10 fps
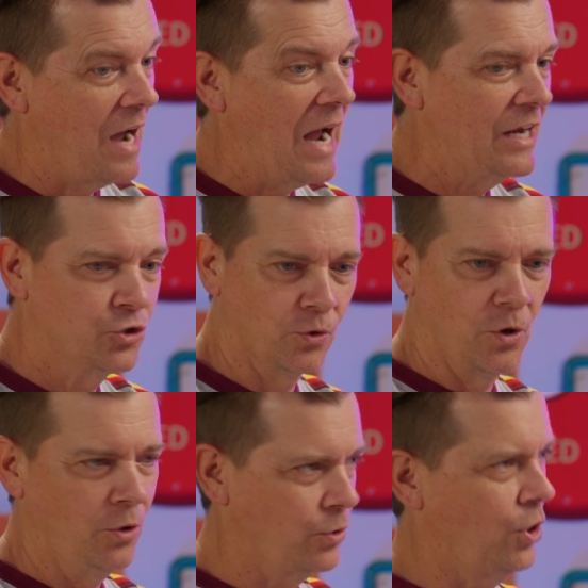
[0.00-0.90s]

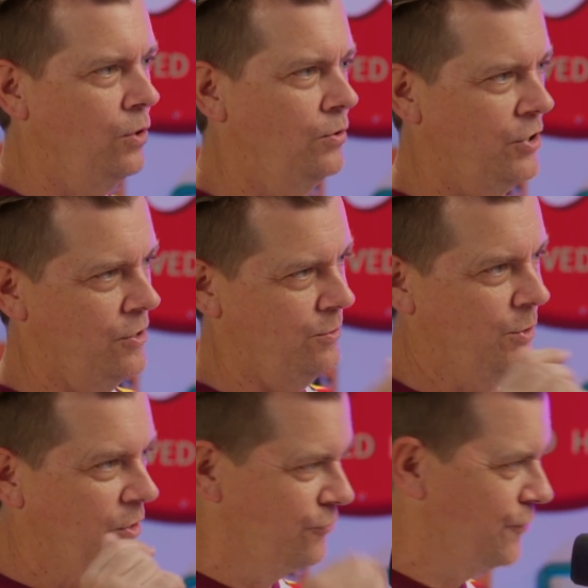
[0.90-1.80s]

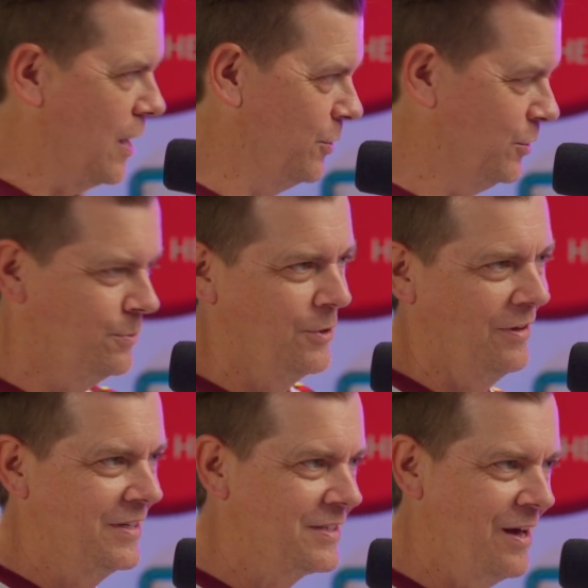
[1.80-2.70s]
hydrocodone and Valium and
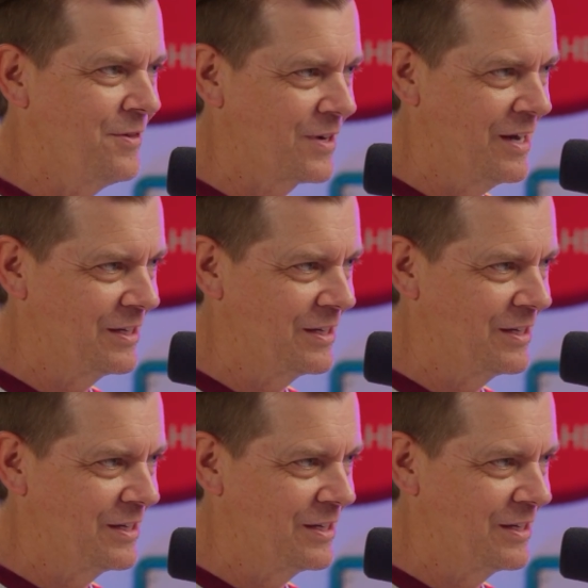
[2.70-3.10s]
all this other kind of stuff.